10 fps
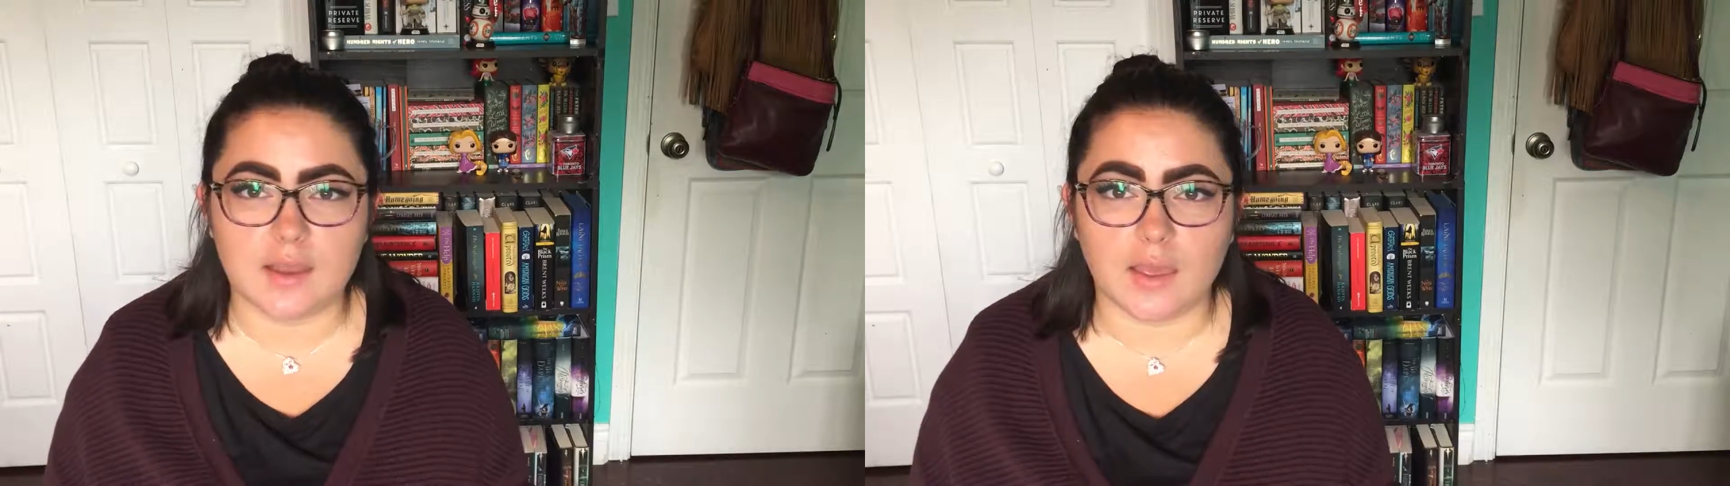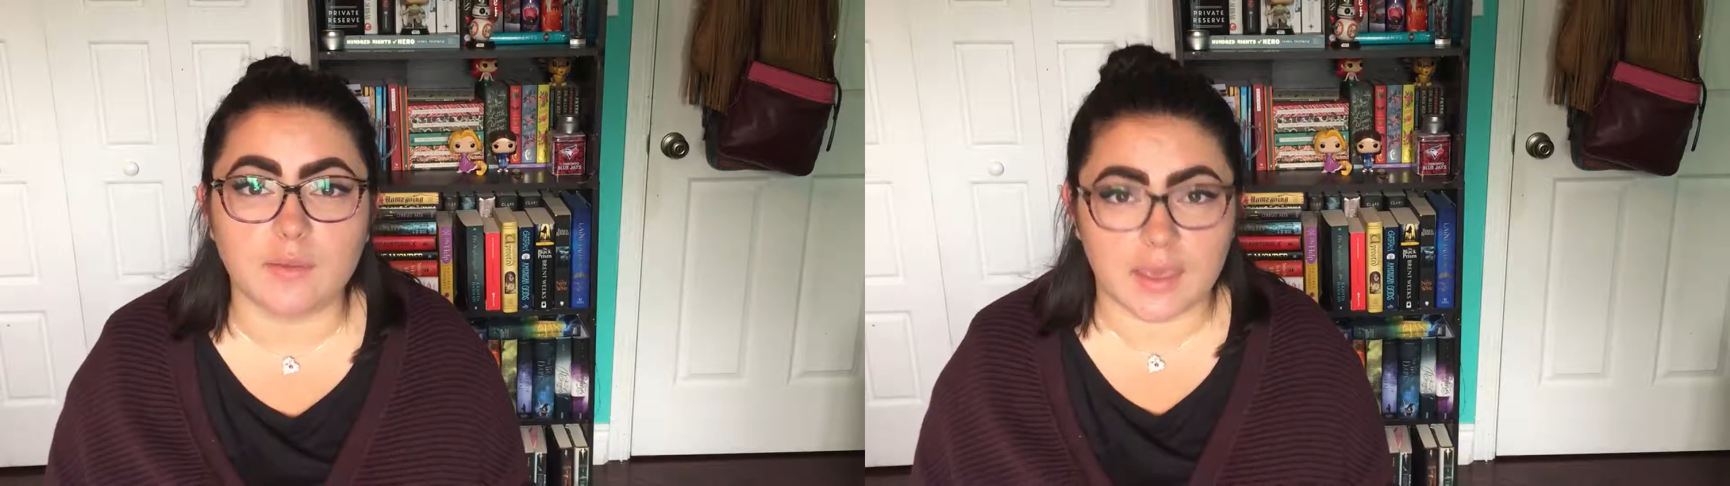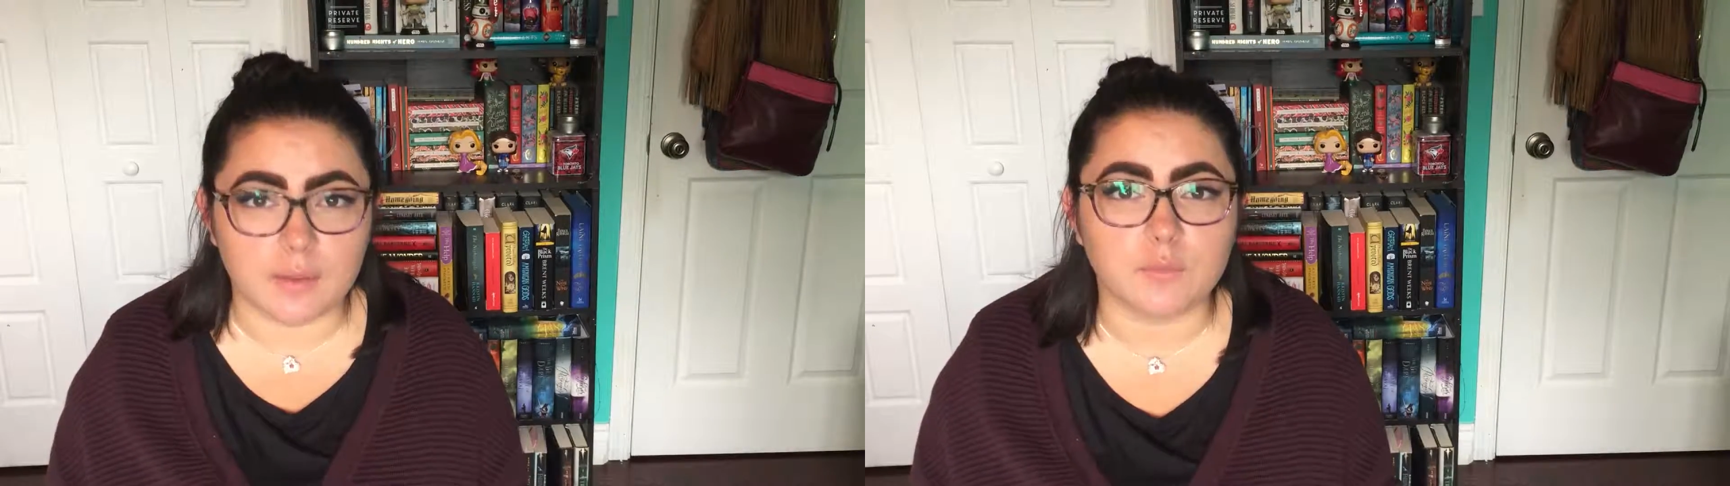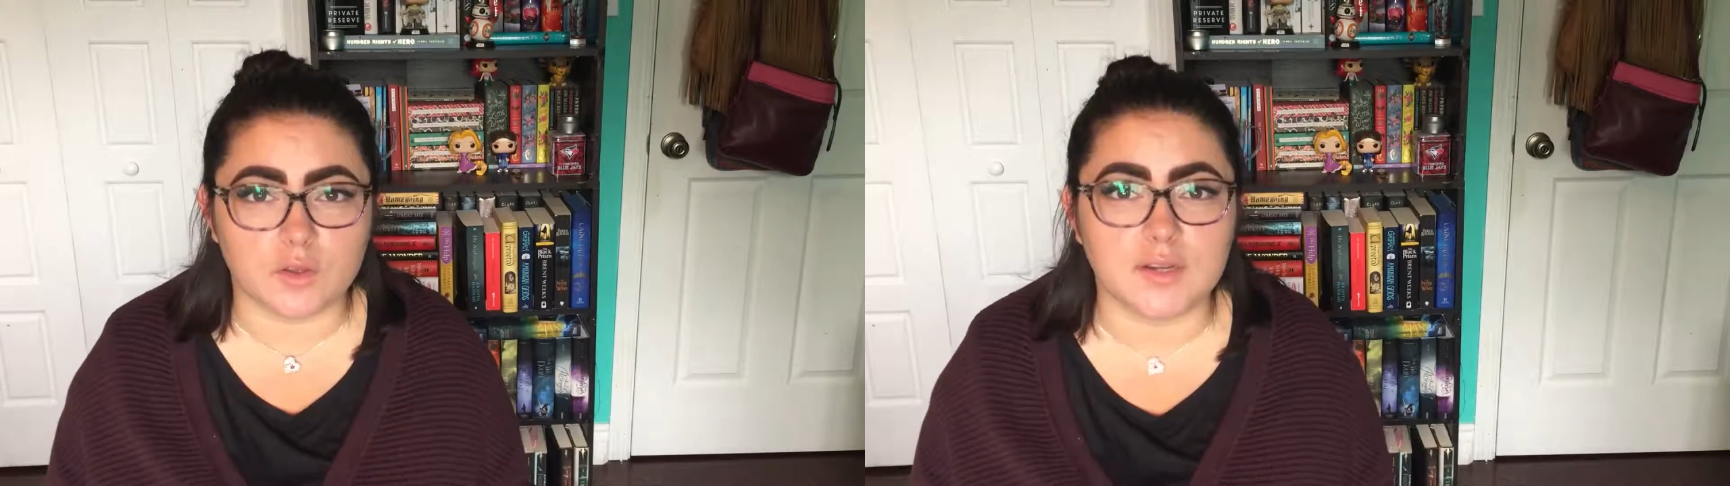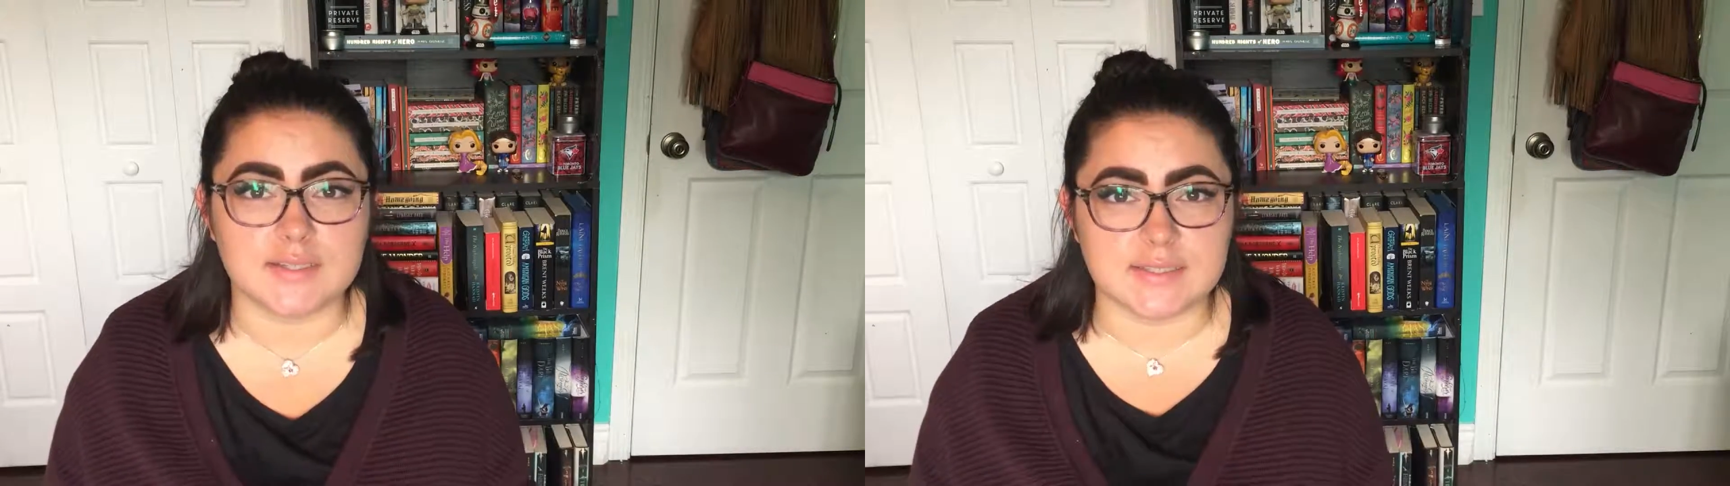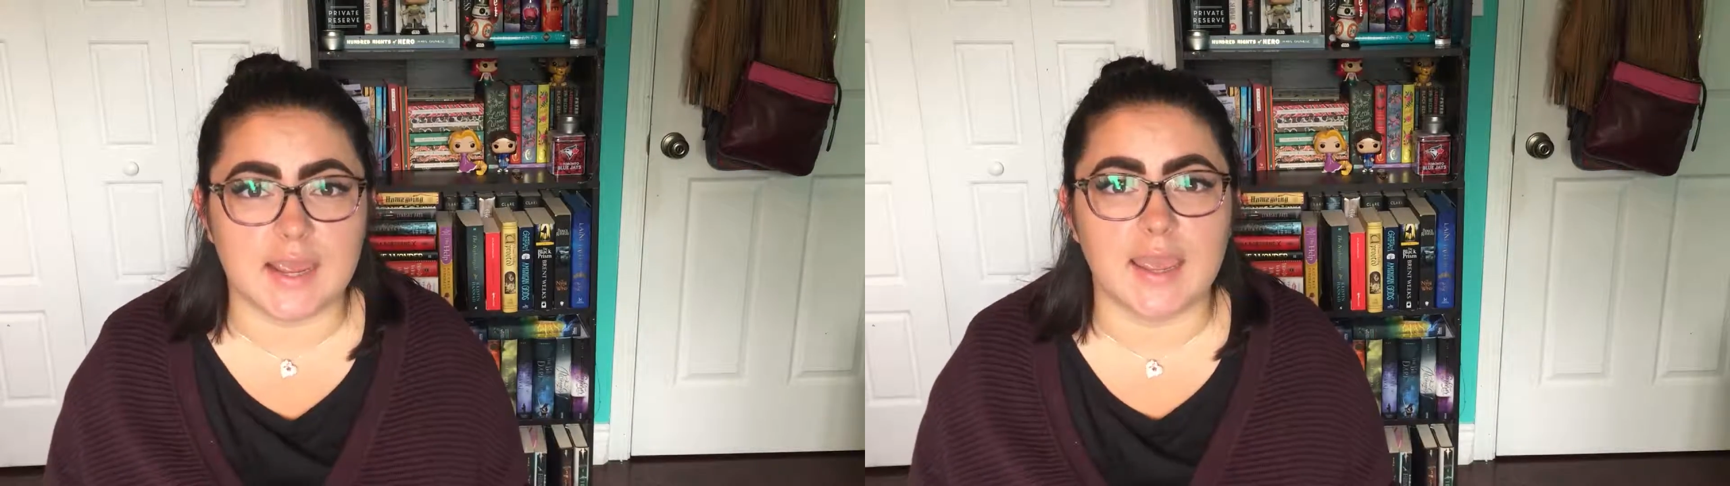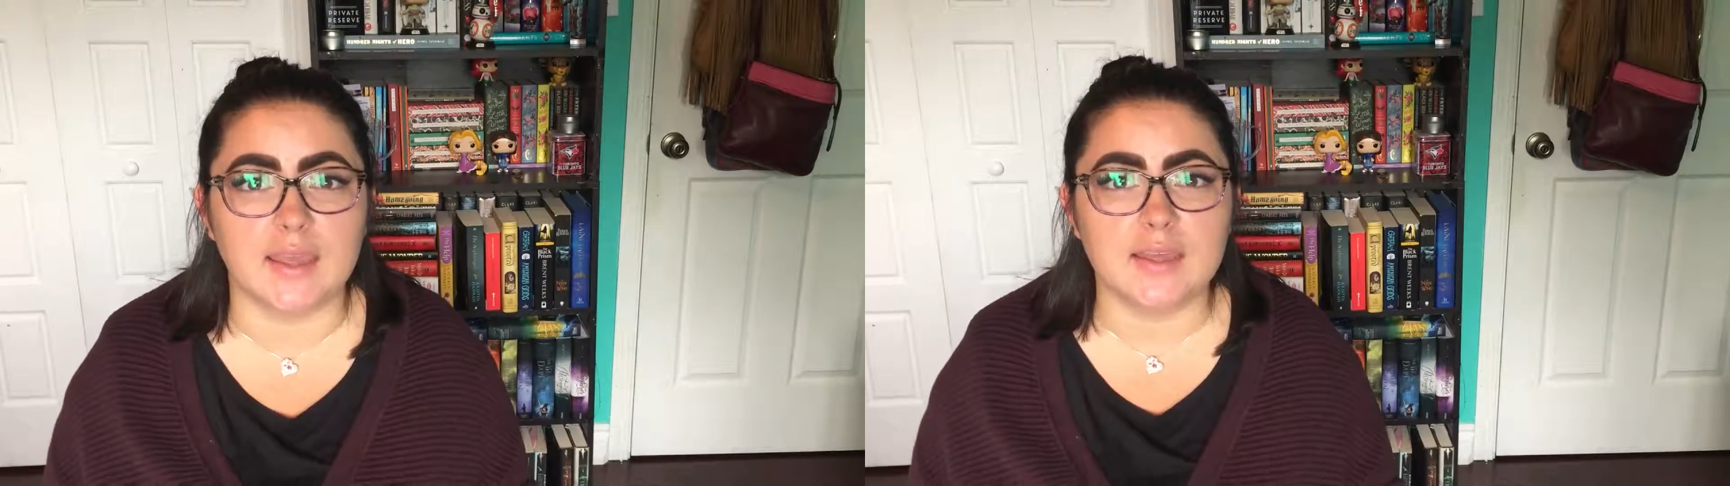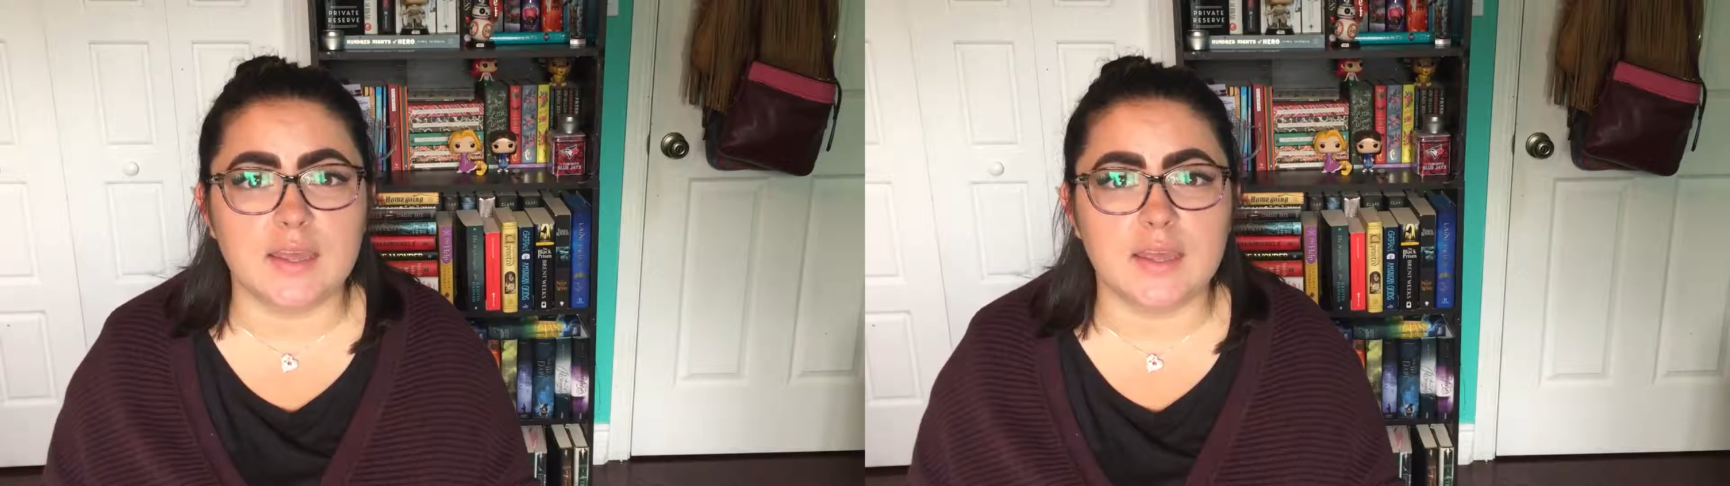I am going to say